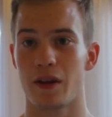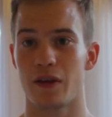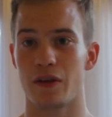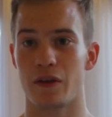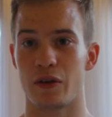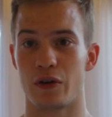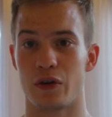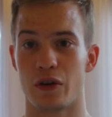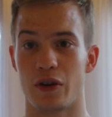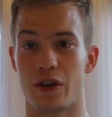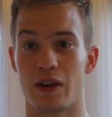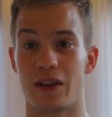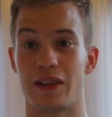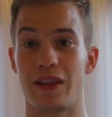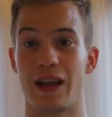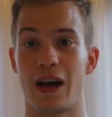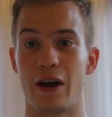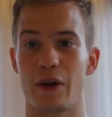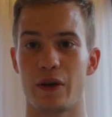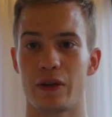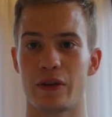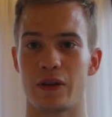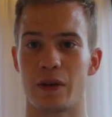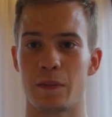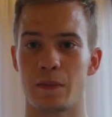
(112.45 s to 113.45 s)
They're not
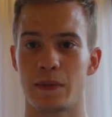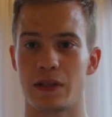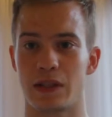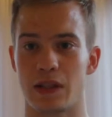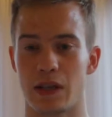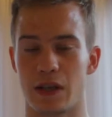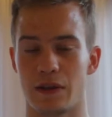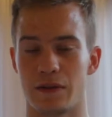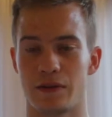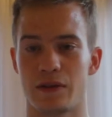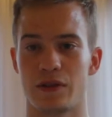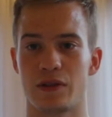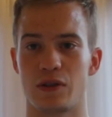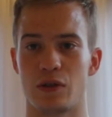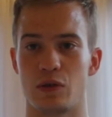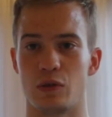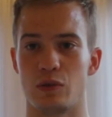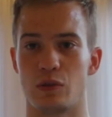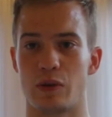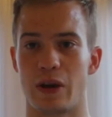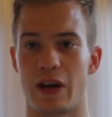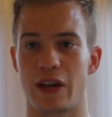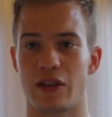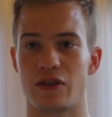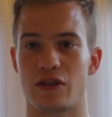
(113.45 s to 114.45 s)
allowing themselves
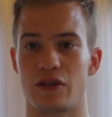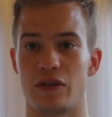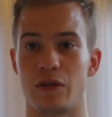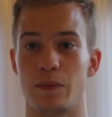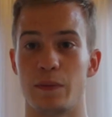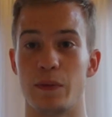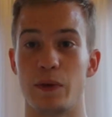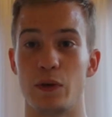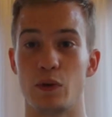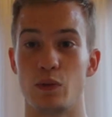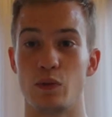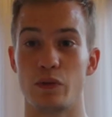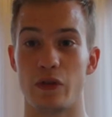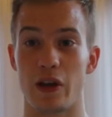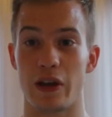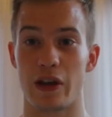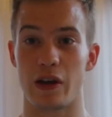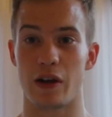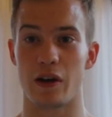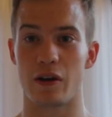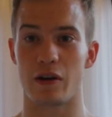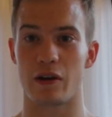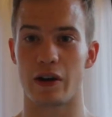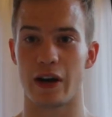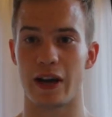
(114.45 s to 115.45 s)
to actually be who they
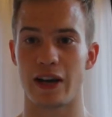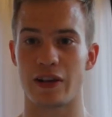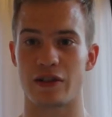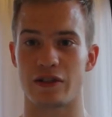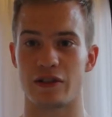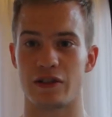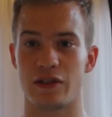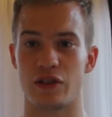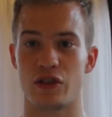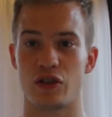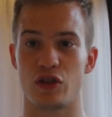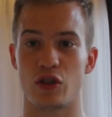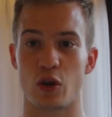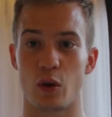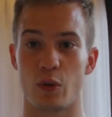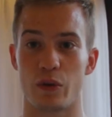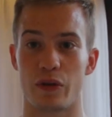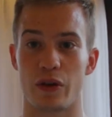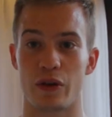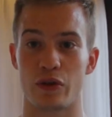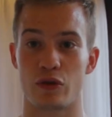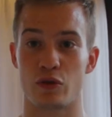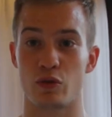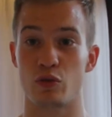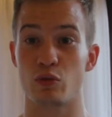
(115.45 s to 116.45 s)
are, actually show
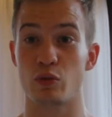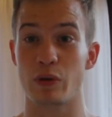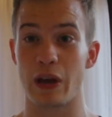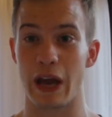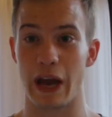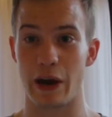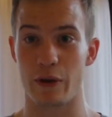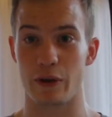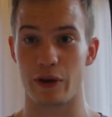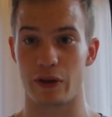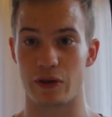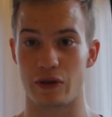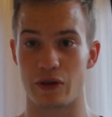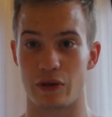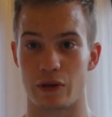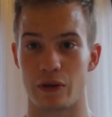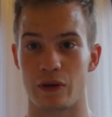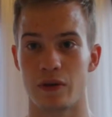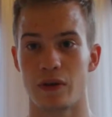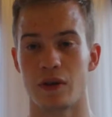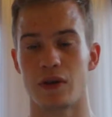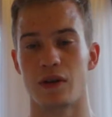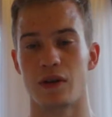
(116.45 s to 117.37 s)
their true character.